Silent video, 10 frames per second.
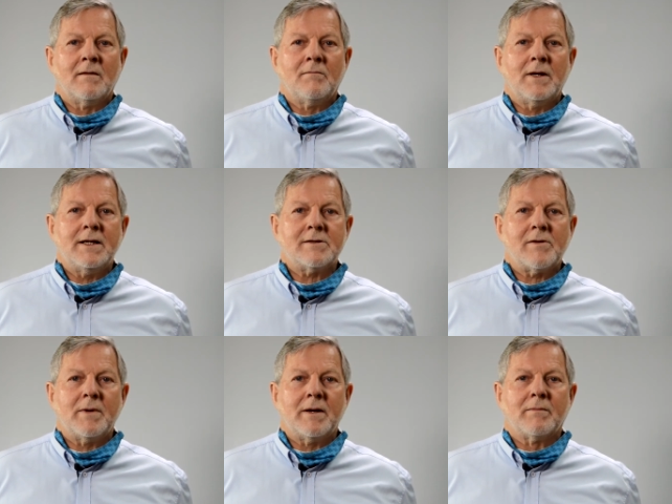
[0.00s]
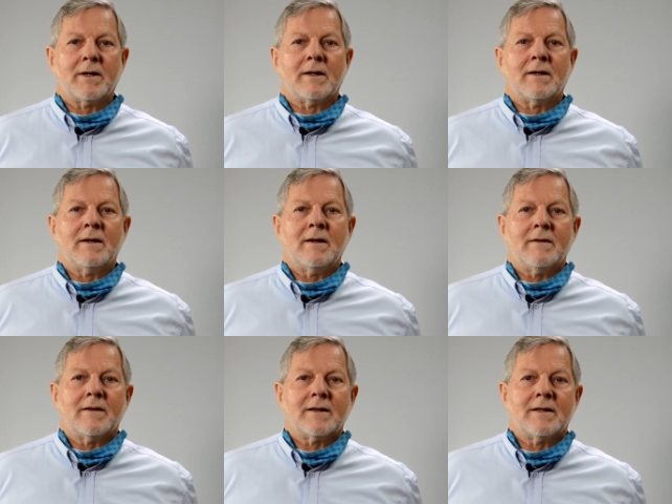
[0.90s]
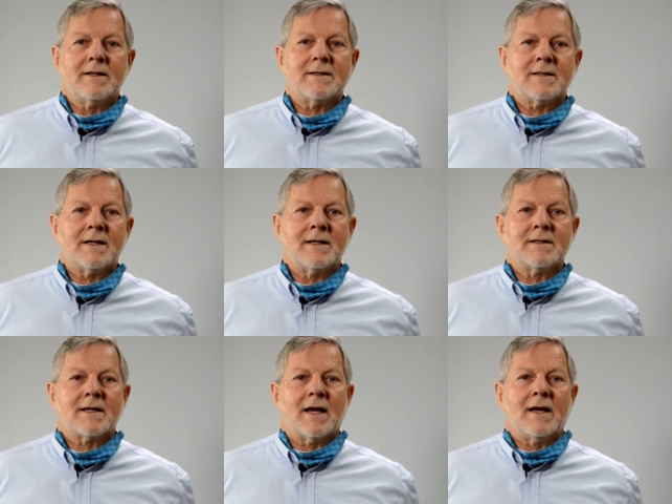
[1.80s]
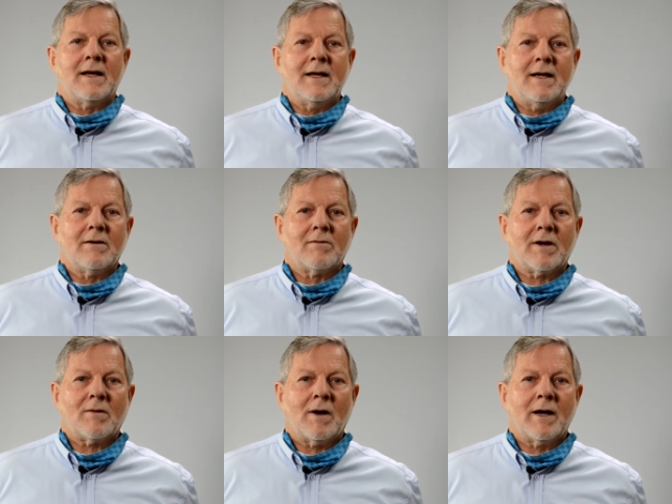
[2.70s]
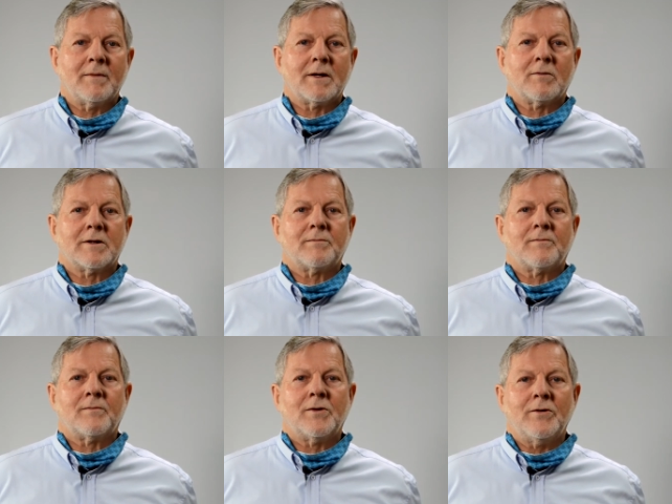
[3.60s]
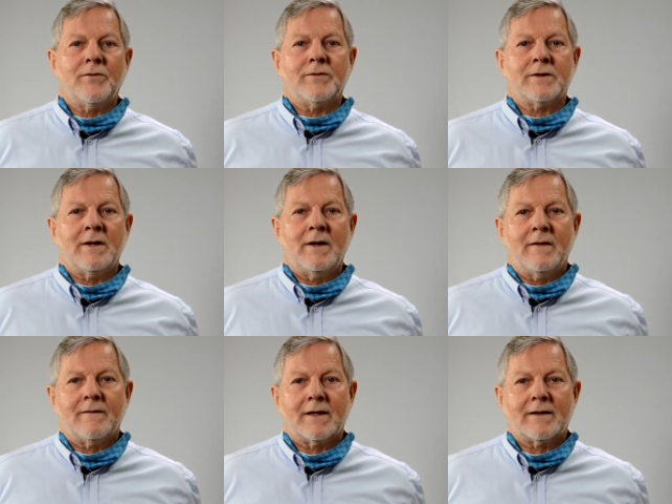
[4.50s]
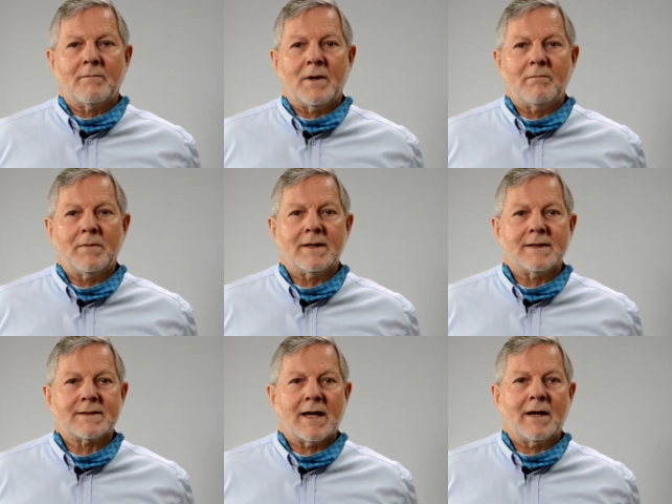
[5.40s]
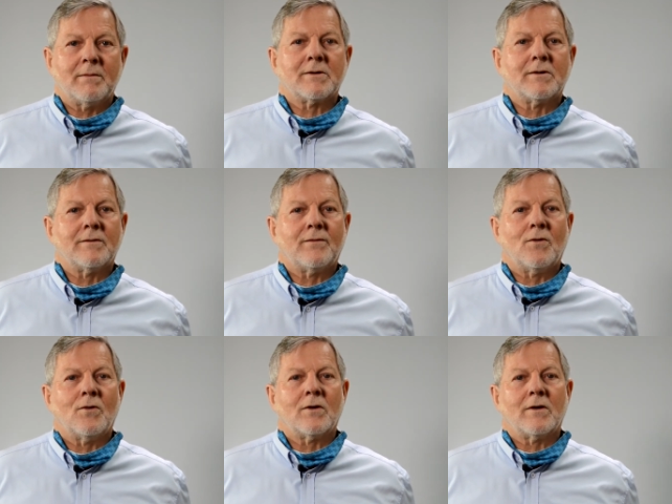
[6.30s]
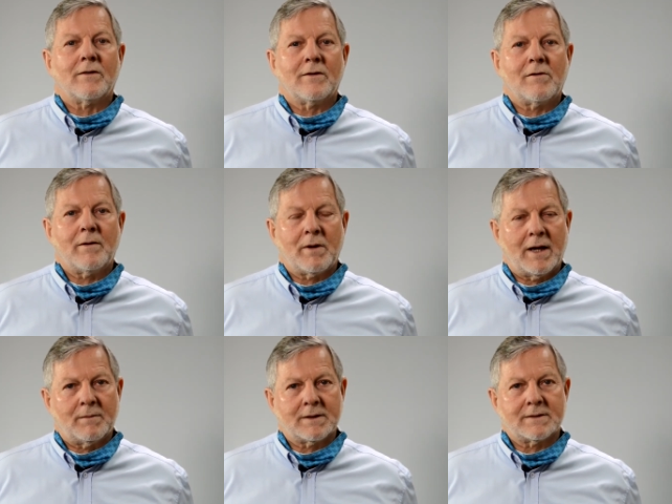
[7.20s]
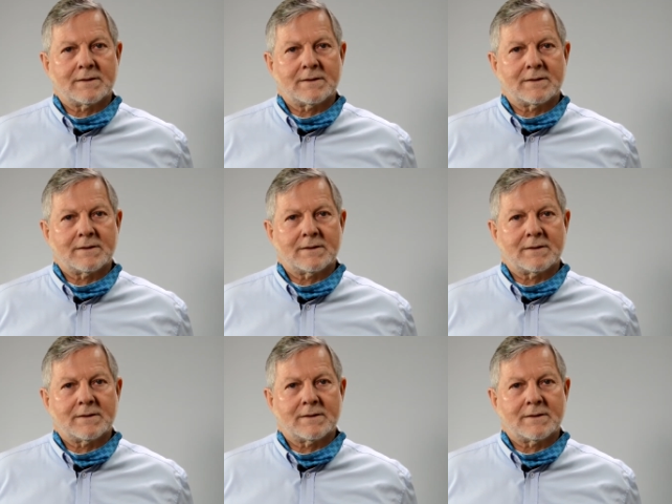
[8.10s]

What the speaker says: Please remember that this is a legal requirement which proves that the member is able to afford the repayments.